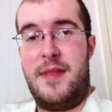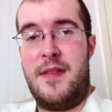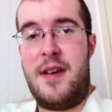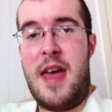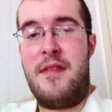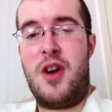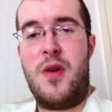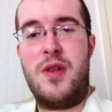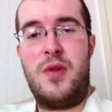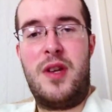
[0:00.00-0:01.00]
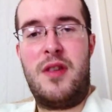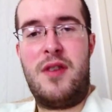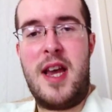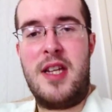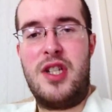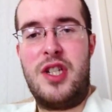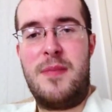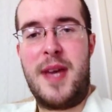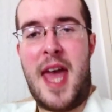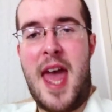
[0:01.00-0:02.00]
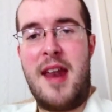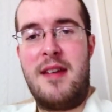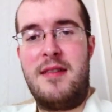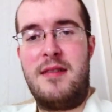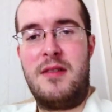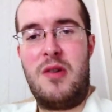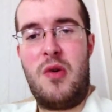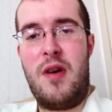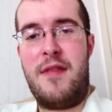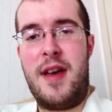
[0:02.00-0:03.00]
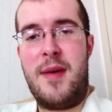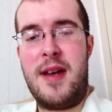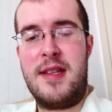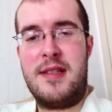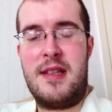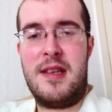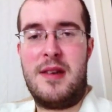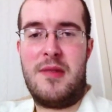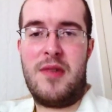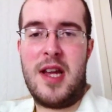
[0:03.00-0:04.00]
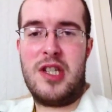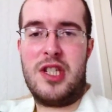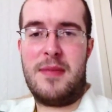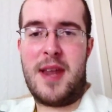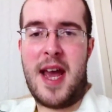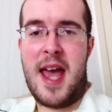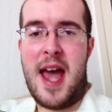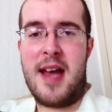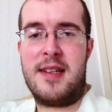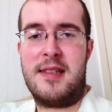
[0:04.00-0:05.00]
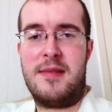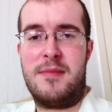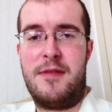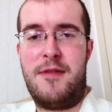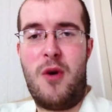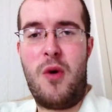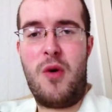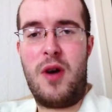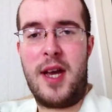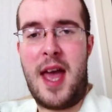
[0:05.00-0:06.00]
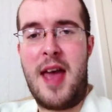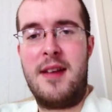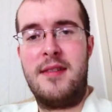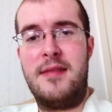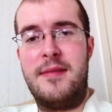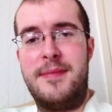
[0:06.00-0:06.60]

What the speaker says: if I ever go into another relationship again, or if I went into the relationship that I had before again,